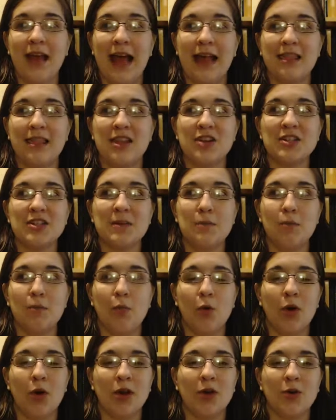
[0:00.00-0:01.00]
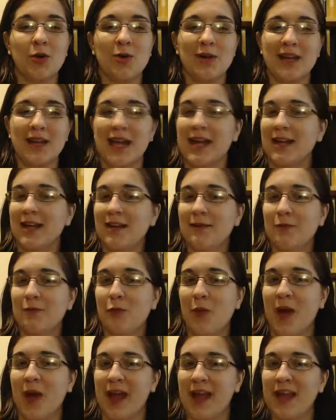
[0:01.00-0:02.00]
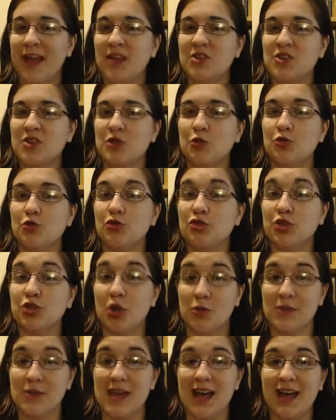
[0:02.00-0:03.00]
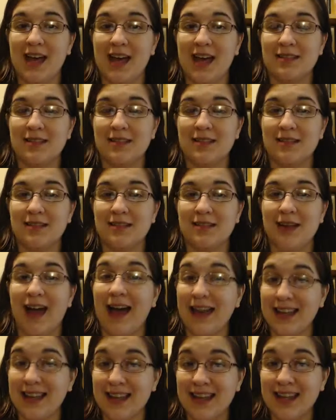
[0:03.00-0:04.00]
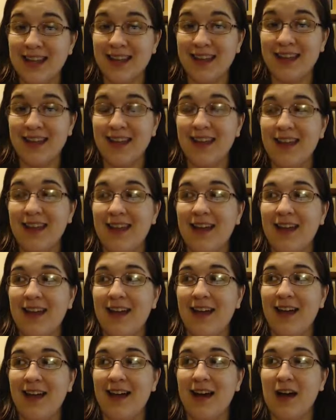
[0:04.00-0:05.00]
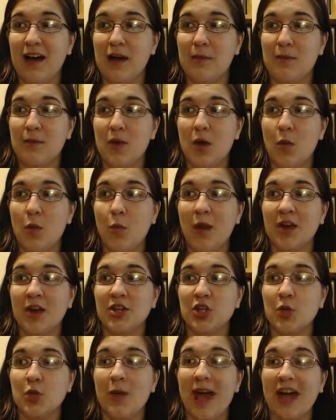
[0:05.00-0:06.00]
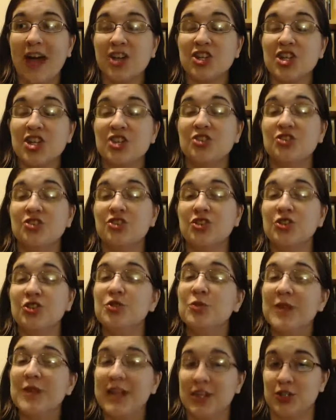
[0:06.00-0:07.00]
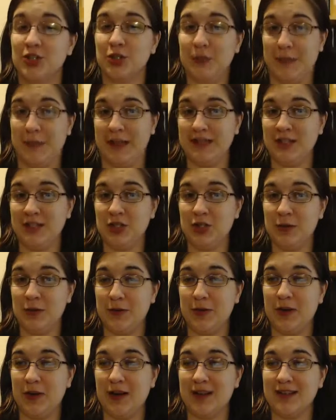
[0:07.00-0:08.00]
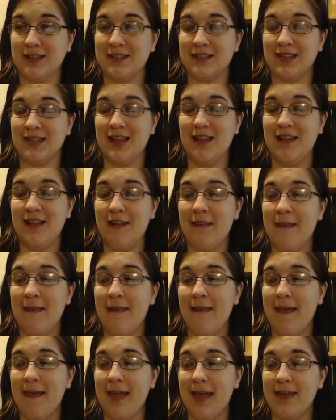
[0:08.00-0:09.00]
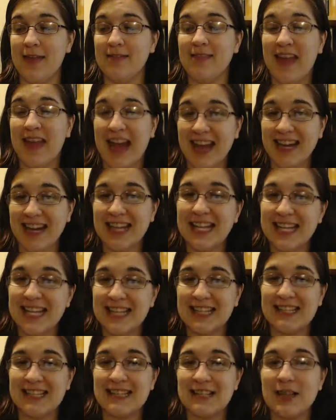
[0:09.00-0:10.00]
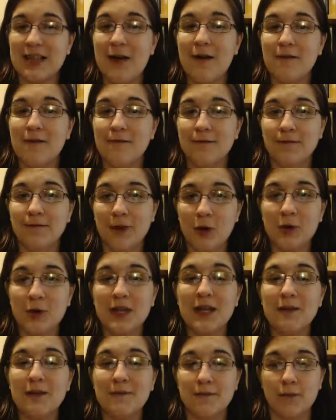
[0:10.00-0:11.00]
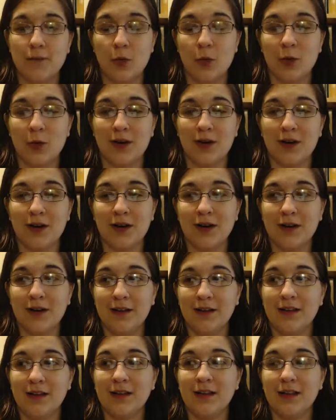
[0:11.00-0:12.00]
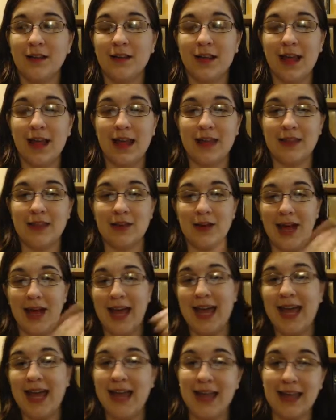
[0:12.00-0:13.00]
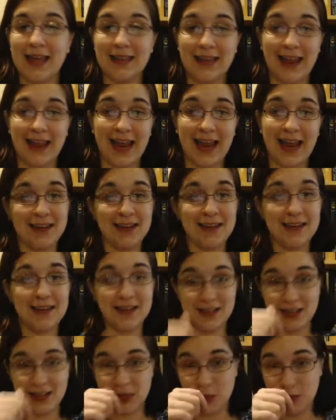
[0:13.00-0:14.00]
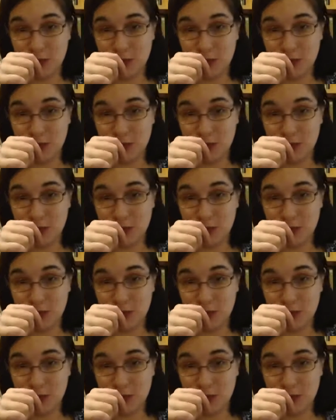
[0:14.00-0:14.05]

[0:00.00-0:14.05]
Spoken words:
There's a more creative way to show that. I think, where you actually do get your message across. And that is voting for either A, the candidate that you